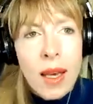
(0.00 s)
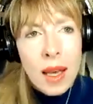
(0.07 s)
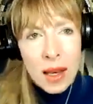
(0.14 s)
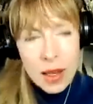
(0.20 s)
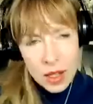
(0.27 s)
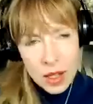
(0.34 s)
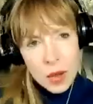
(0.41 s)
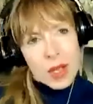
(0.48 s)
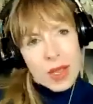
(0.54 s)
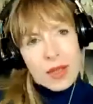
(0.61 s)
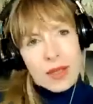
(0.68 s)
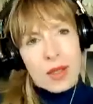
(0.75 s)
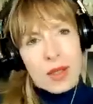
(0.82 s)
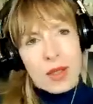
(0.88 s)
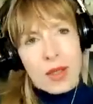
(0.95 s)
Can you please
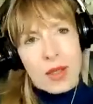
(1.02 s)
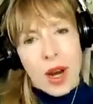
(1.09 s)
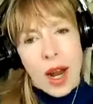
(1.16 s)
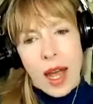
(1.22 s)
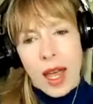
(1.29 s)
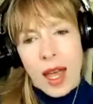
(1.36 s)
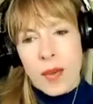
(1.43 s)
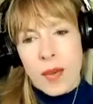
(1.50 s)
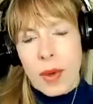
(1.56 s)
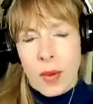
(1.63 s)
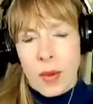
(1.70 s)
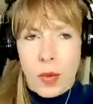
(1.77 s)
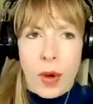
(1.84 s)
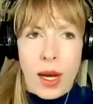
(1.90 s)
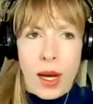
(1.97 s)
describe
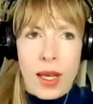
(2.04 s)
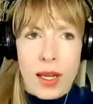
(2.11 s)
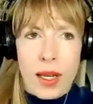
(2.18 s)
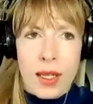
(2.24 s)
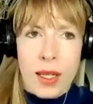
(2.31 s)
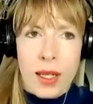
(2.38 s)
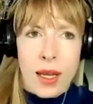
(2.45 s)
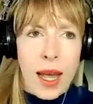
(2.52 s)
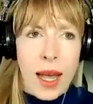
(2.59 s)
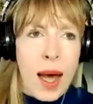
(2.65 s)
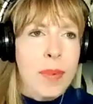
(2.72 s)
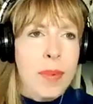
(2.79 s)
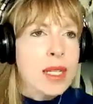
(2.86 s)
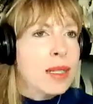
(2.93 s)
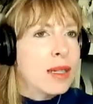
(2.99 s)
what
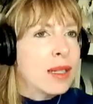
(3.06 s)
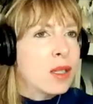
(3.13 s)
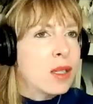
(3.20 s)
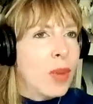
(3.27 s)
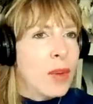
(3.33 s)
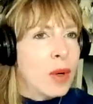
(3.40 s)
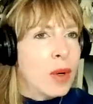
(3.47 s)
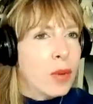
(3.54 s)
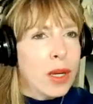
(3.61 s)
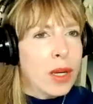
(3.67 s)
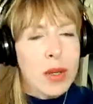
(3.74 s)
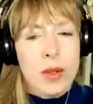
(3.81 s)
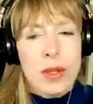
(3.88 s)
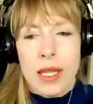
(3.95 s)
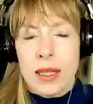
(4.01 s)
happened in this paper, what
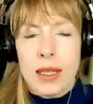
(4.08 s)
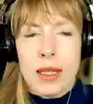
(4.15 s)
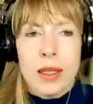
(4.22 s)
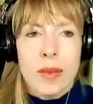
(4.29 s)
you did?